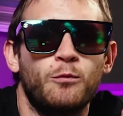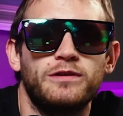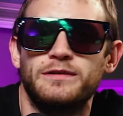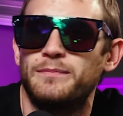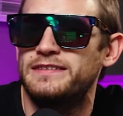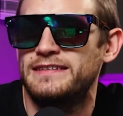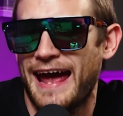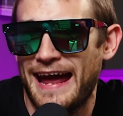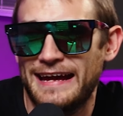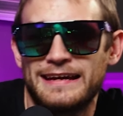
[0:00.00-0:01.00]
was a
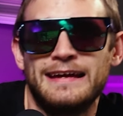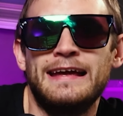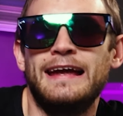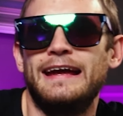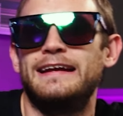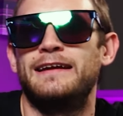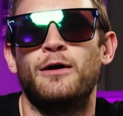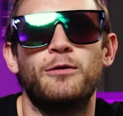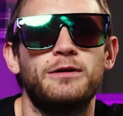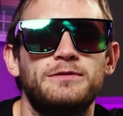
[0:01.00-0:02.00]
mistake. He didn't
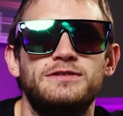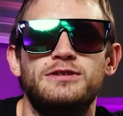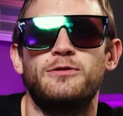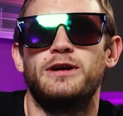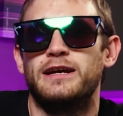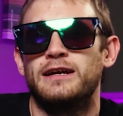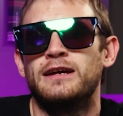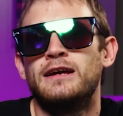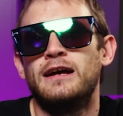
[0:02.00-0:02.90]
know what he was doing.